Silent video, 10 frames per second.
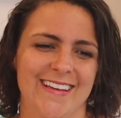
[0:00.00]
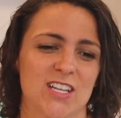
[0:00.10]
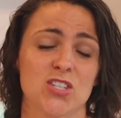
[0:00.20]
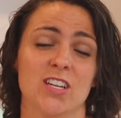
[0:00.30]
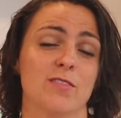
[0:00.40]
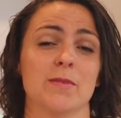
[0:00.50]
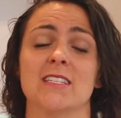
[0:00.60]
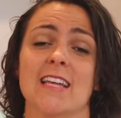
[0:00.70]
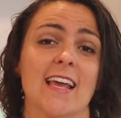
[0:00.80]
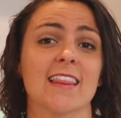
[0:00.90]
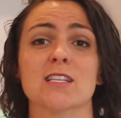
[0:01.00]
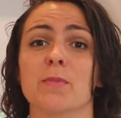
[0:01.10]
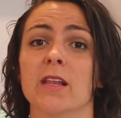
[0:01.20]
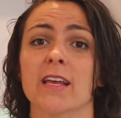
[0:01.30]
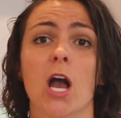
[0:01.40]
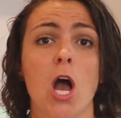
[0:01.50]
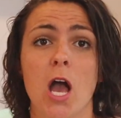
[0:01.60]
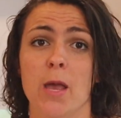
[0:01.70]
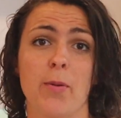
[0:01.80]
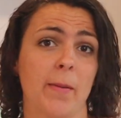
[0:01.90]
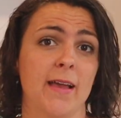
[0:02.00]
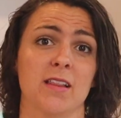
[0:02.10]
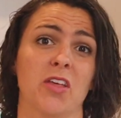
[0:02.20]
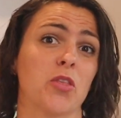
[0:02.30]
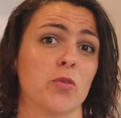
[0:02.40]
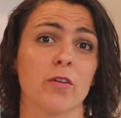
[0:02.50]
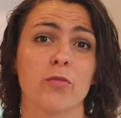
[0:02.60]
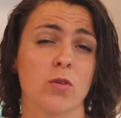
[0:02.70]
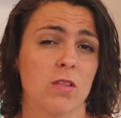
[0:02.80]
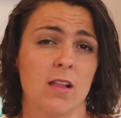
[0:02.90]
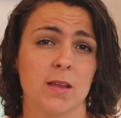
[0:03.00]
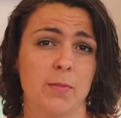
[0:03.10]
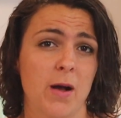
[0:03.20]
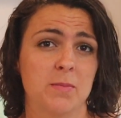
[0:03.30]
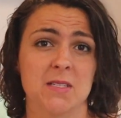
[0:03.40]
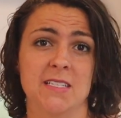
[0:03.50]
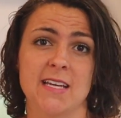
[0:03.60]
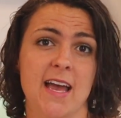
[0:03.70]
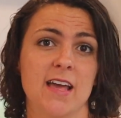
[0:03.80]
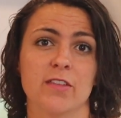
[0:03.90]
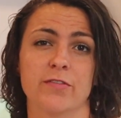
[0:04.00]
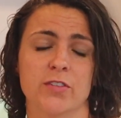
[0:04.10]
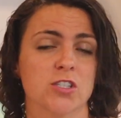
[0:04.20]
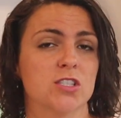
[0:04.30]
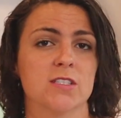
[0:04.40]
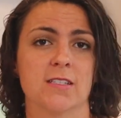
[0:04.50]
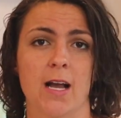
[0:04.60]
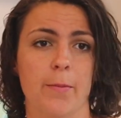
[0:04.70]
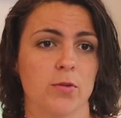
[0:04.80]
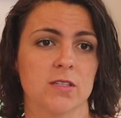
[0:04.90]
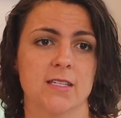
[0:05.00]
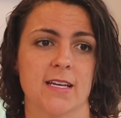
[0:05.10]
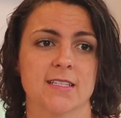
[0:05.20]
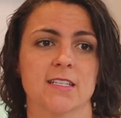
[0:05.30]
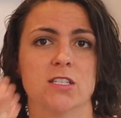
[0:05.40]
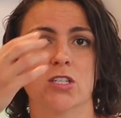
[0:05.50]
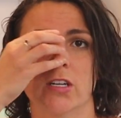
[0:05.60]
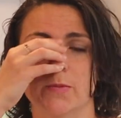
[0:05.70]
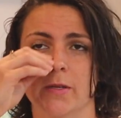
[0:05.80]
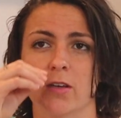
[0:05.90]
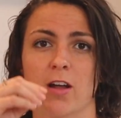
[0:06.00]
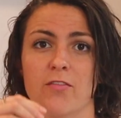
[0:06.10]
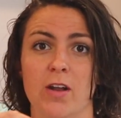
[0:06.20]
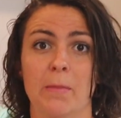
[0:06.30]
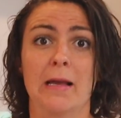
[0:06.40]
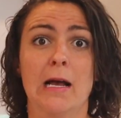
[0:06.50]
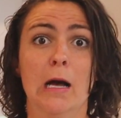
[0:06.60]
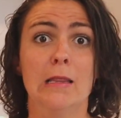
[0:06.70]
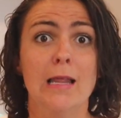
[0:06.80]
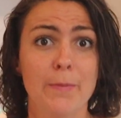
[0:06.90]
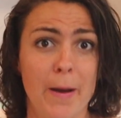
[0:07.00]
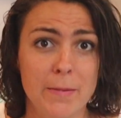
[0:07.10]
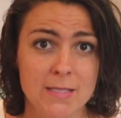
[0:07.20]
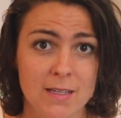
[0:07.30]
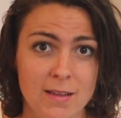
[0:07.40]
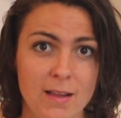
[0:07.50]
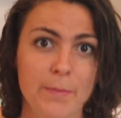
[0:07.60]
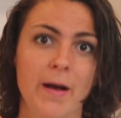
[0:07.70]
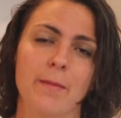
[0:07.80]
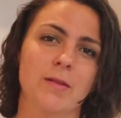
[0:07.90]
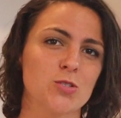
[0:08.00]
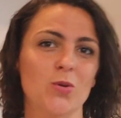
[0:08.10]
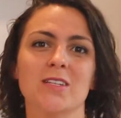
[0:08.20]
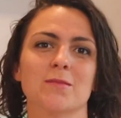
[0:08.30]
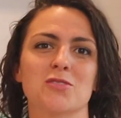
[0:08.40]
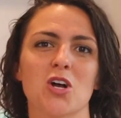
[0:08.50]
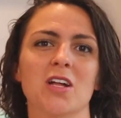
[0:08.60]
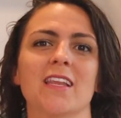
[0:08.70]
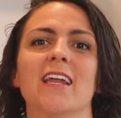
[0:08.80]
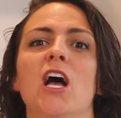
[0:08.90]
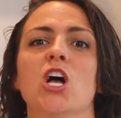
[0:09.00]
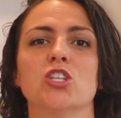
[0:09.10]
I shouldn't even be saying this, but like he probably had like 3 or 4 lollipops a day the first couple of days because he'd start to peel it off and I'd be like, lollipop, let's get a lollipop, let's go get some chocolate.